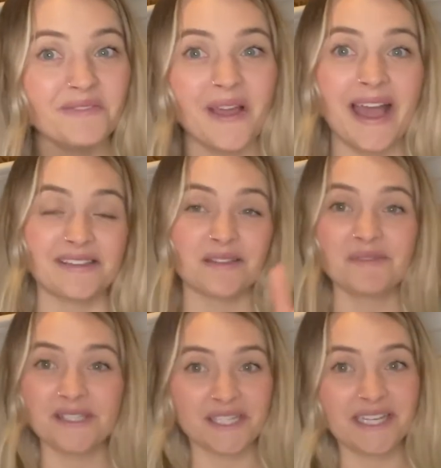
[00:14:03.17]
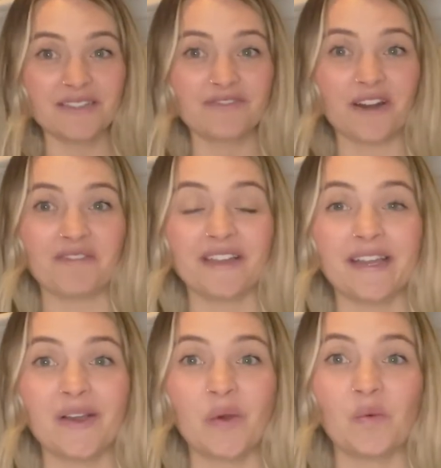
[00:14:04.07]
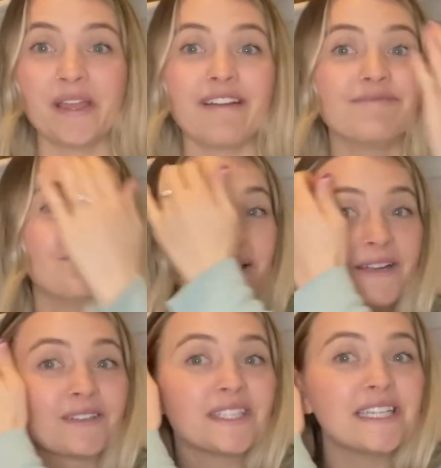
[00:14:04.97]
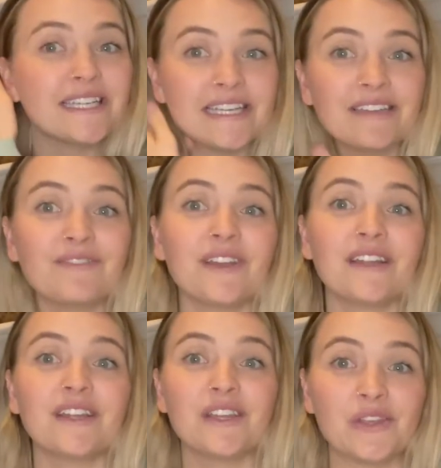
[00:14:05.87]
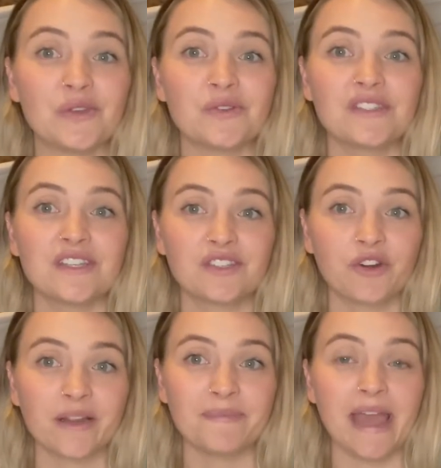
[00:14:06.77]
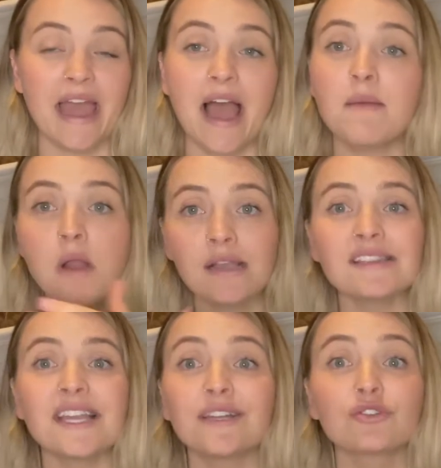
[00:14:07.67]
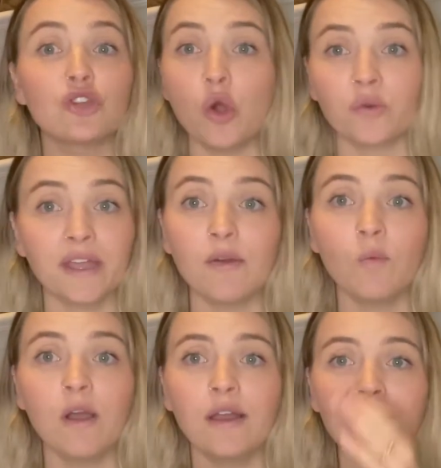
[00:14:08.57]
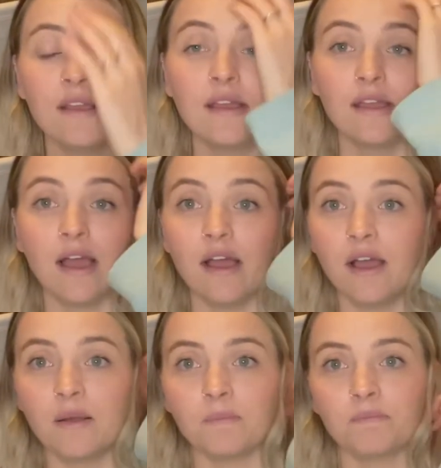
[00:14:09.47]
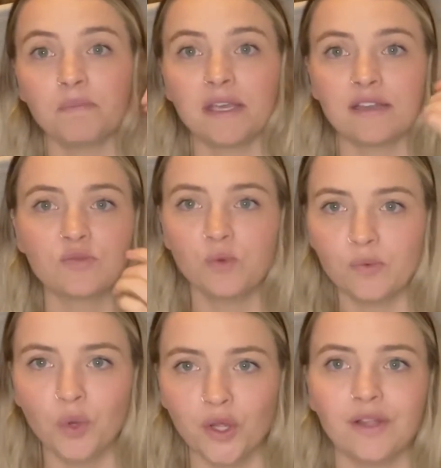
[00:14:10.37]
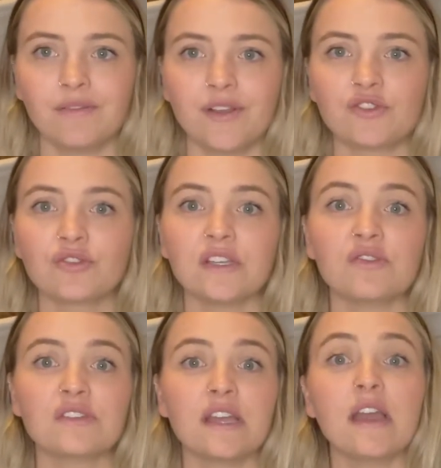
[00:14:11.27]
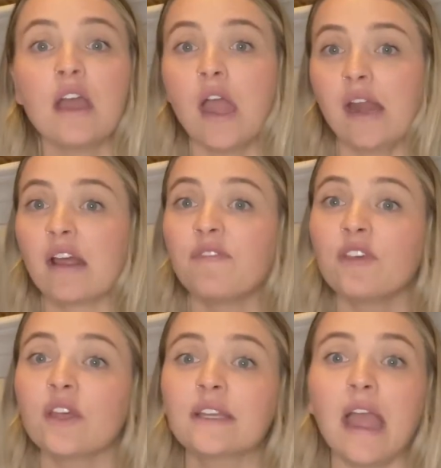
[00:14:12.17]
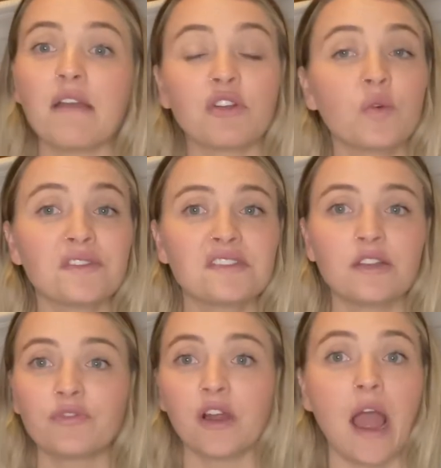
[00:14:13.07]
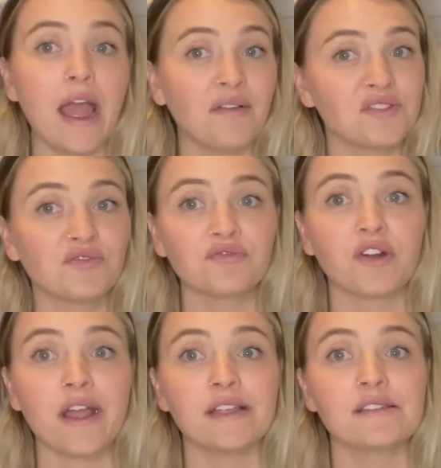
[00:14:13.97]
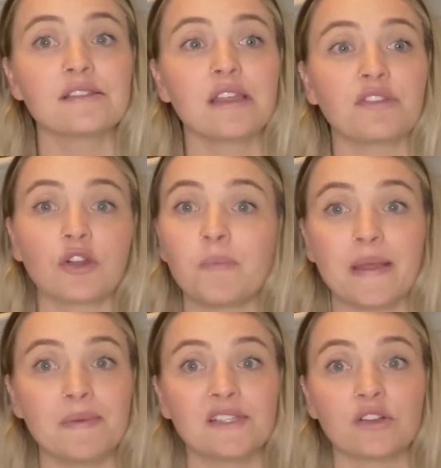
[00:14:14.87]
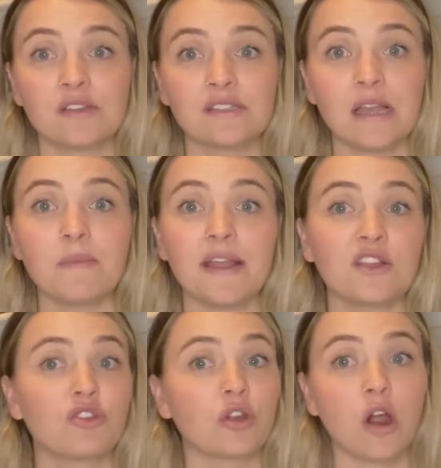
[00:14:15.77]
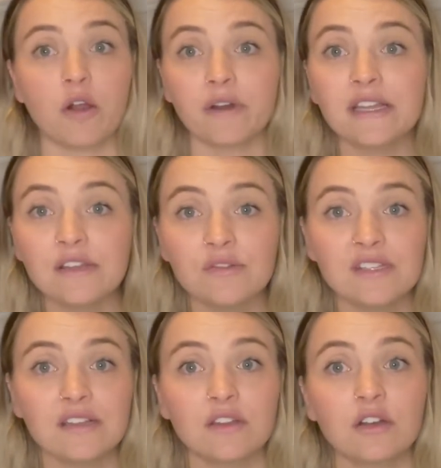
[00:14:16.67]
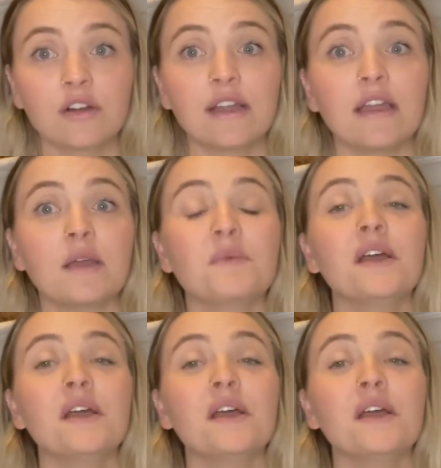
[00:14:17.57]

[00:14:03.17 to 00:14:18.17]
as I'm sitting in front of it, we have barely even used his crib yet. I'm not saying don't get one, because we will eventually use it. And I feel like everyone's different. I have some friends that their babies are the same age. They're already using the crib.